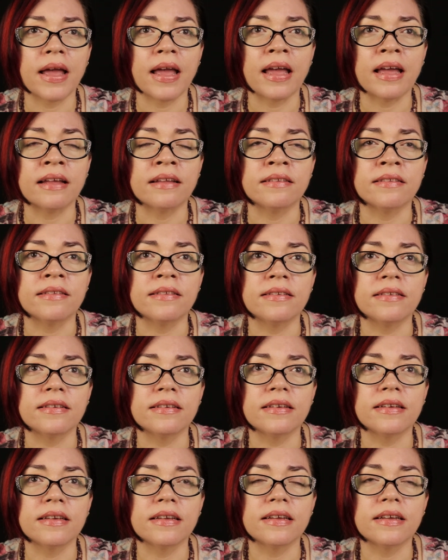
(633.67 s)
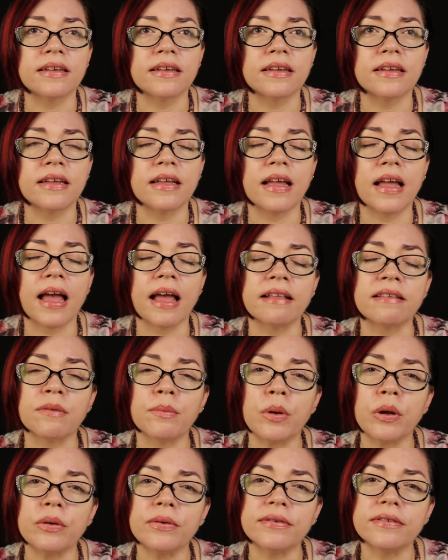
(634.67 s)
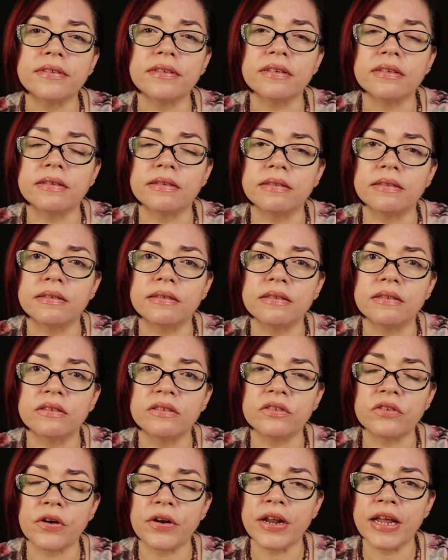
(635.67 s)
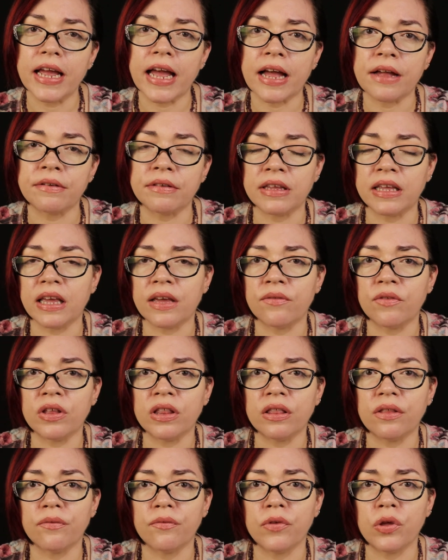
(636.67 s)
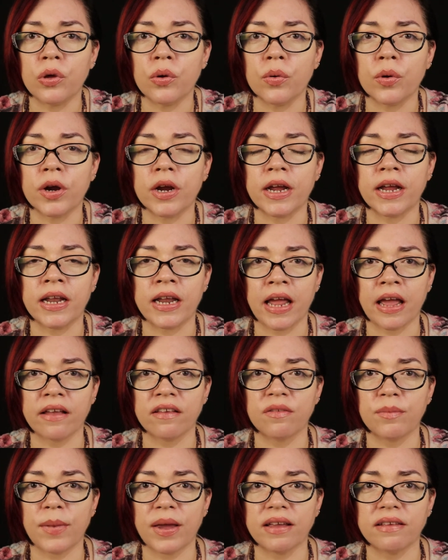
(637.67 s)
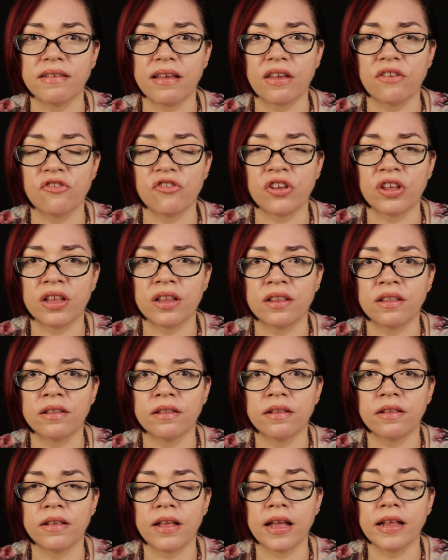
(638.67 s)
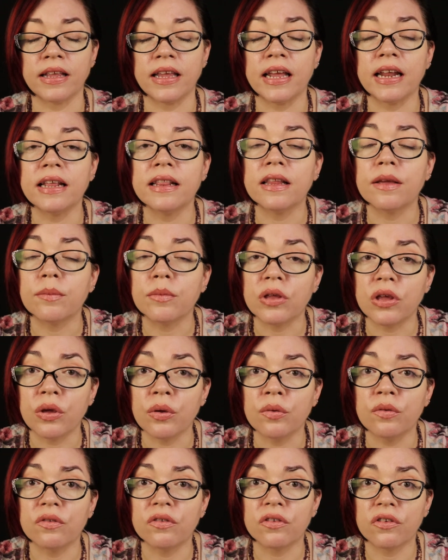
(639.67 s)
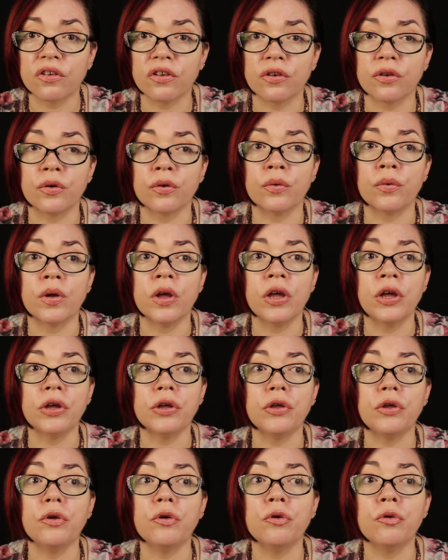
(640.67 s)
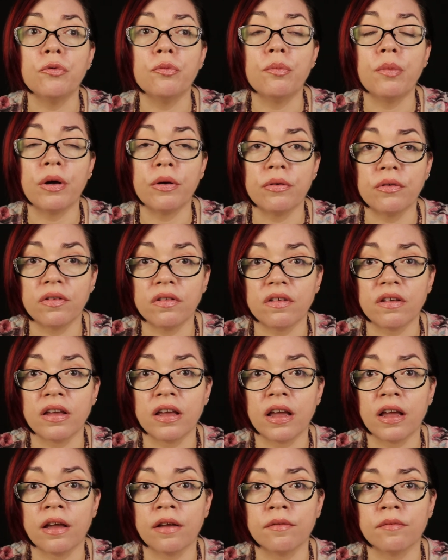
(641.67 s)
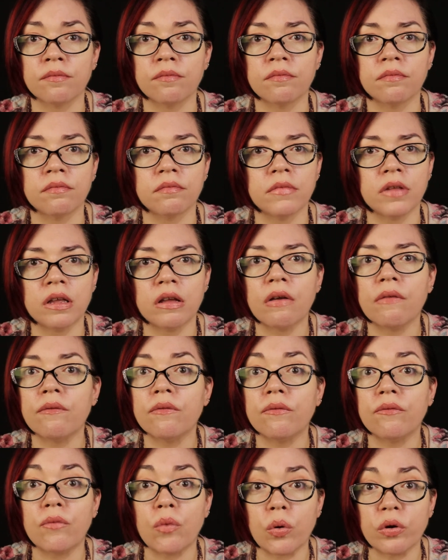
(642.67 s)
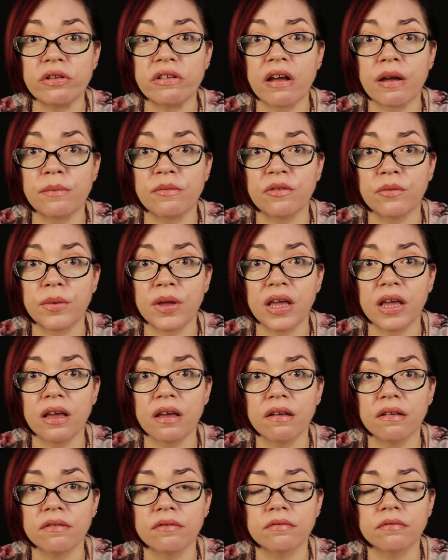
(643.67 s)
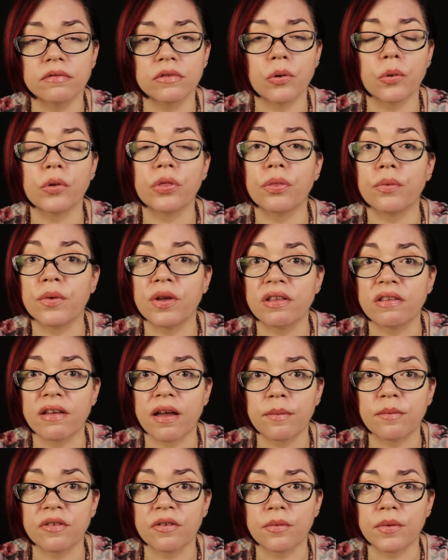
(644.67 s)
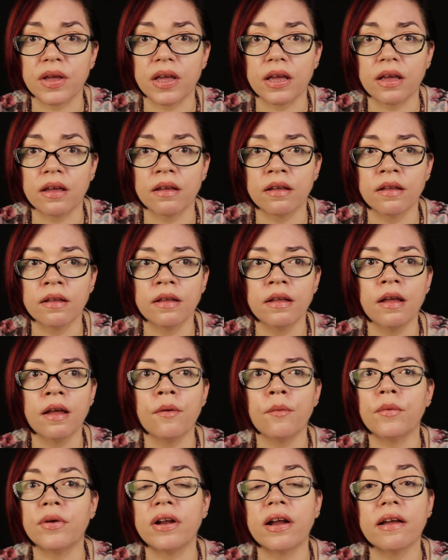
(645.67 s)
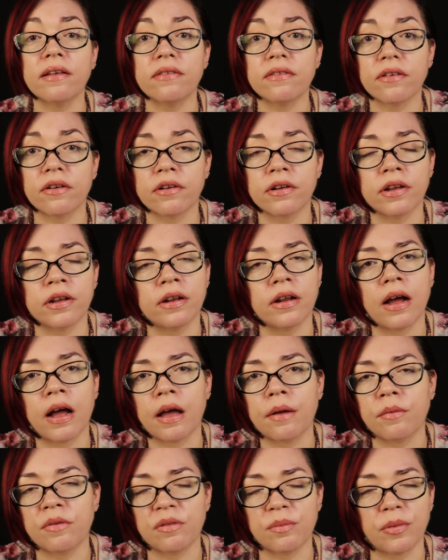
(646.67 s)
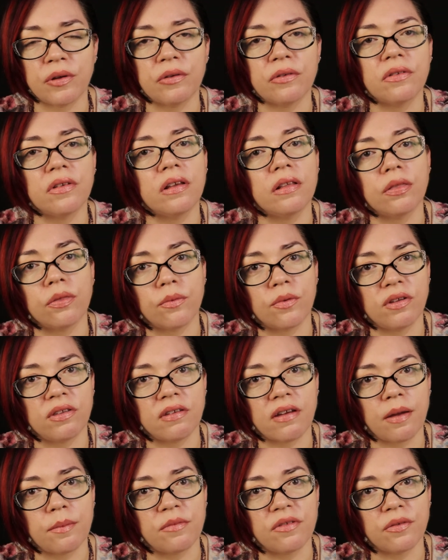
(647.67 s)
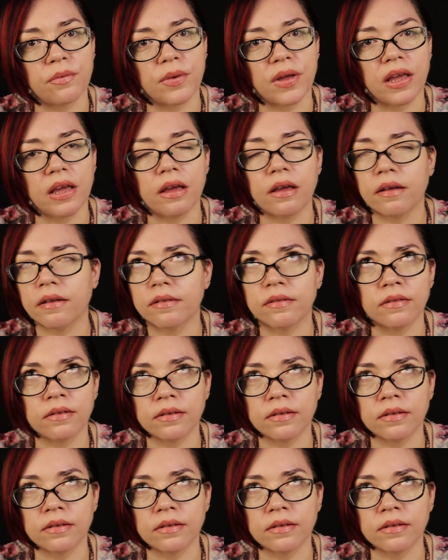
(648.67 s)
And as opposed to starting out and giving the viewer an expectation and getting them used to you posting 4 times a week or 3 times a week. When I started, I was posting 3 times a week.